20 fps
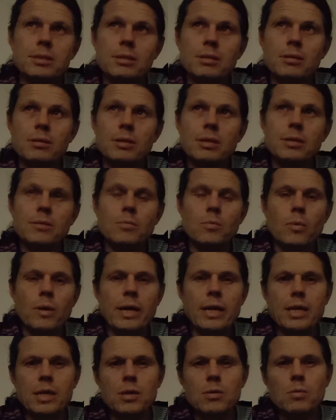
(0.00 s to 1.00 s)
look at
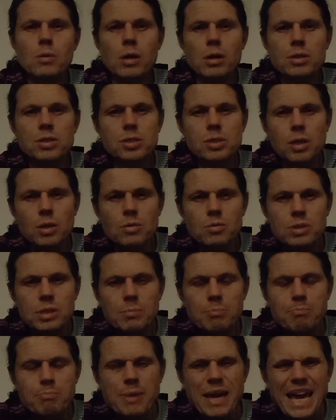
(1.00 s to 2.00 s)
where you are so
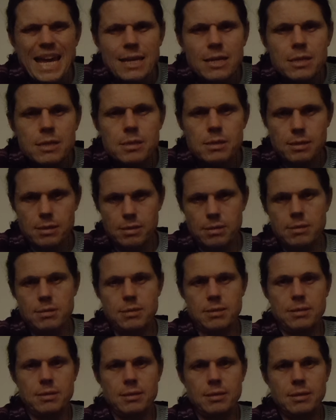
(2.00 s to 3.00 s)

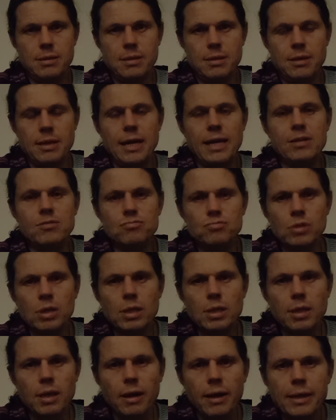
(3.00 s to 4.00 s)
dependent and
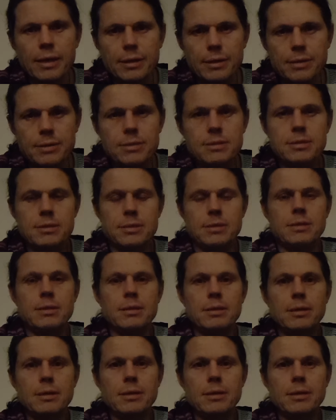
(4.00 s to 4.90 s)
reliant